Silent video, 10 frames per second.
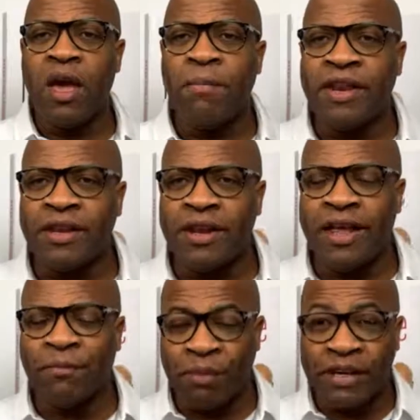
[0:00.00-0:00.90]

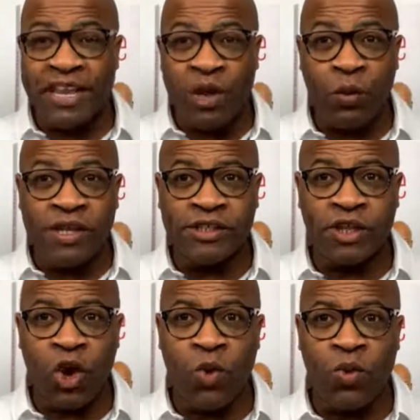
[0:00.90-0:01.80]
But equally
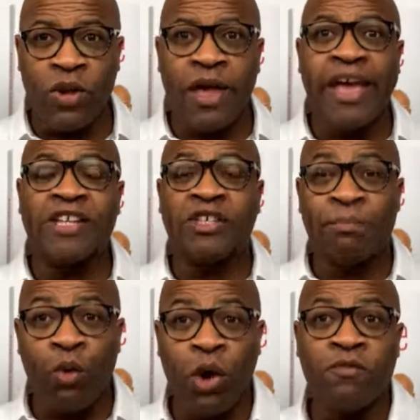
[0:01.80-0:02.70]
so, it's
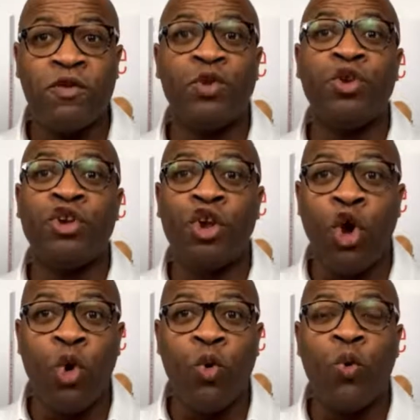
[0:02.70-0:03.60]
important for you to
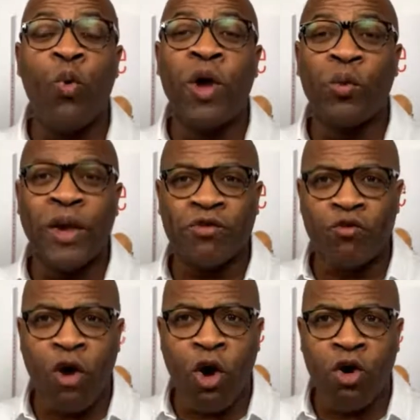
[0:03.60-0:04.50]
know what went
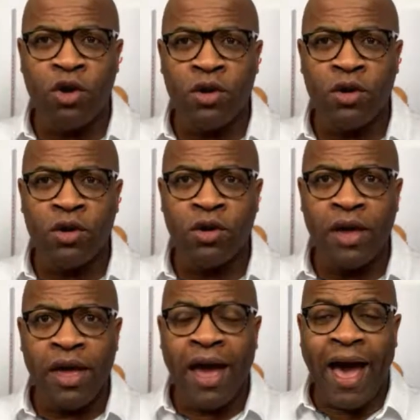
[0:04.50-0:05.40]
wrong
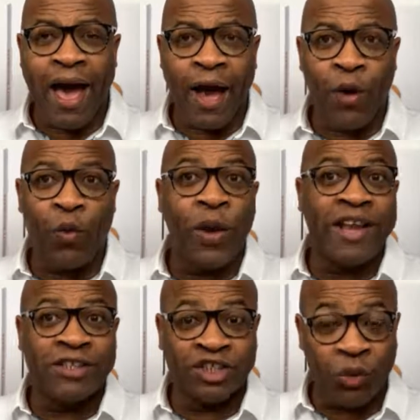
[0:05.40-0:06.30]

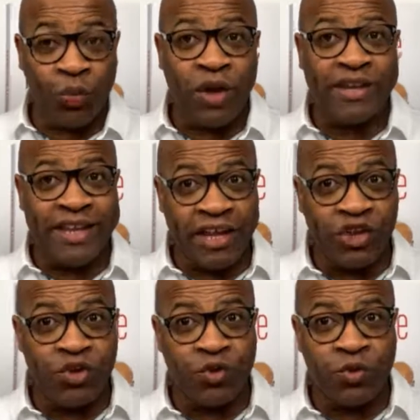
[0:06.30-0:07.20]
when someone did
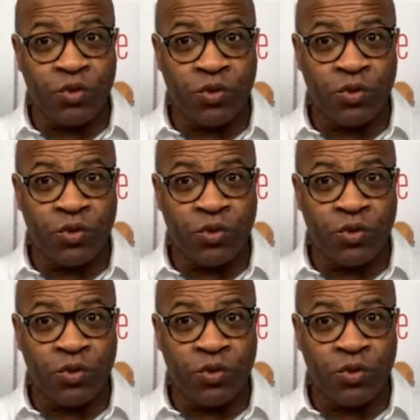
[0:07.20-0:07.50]
you